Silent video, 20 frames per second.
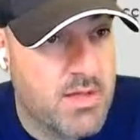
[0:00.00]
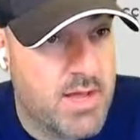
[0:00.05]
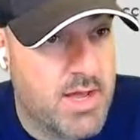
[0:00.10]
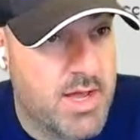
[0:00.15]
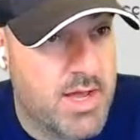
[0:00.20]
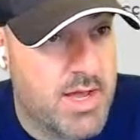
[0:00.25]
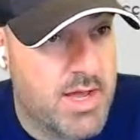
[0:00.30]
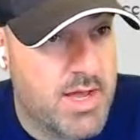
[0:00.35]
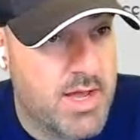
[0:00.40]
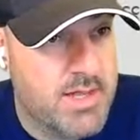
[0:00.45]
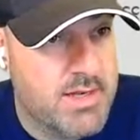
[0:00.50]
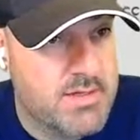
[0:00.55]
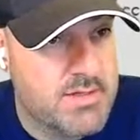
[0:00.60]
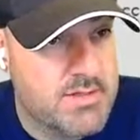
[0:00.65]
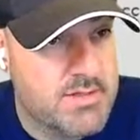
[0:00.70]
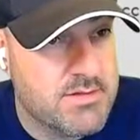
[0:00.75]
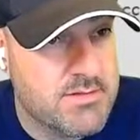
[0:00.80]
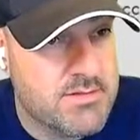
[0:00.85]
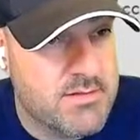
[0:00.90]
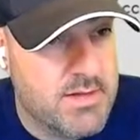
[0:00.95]

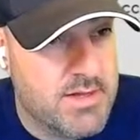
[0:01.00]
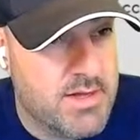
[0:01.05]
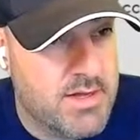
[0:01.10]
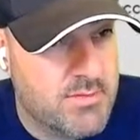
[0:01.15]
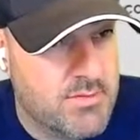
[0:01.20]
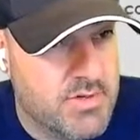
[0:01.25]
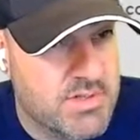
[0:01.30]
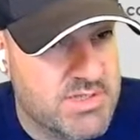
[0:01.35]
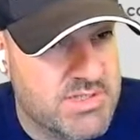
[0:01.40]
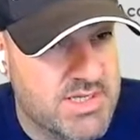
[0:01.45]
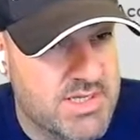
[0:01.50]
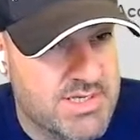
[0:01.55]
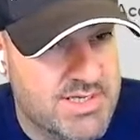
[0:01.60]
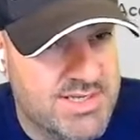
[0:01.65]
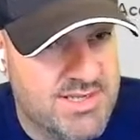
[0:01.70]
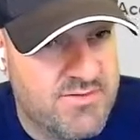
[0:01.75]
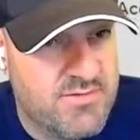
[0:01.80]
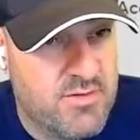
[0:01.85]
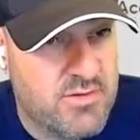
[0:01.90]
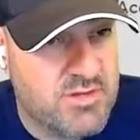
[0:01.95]
and I'm going to say
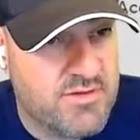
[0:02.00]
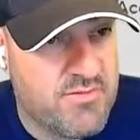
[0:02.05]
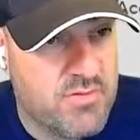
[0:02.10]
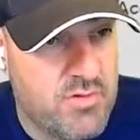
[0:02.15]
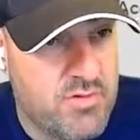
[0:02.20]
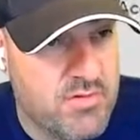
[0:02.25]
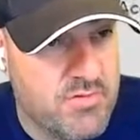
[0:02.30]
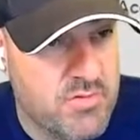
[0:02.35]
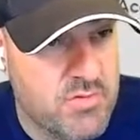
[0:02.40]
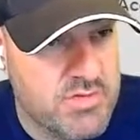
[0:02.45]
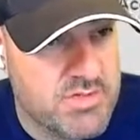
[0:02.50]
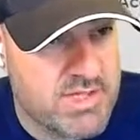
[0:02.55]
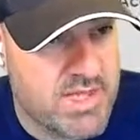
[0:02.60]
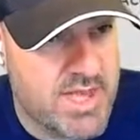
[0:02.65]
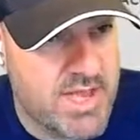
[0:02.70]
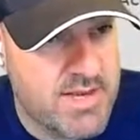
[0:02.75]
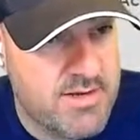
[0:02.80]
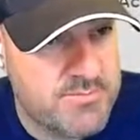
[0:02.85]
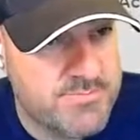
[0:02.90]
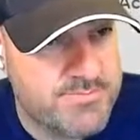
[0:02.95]
defaults for all of those
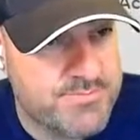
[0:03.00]
again.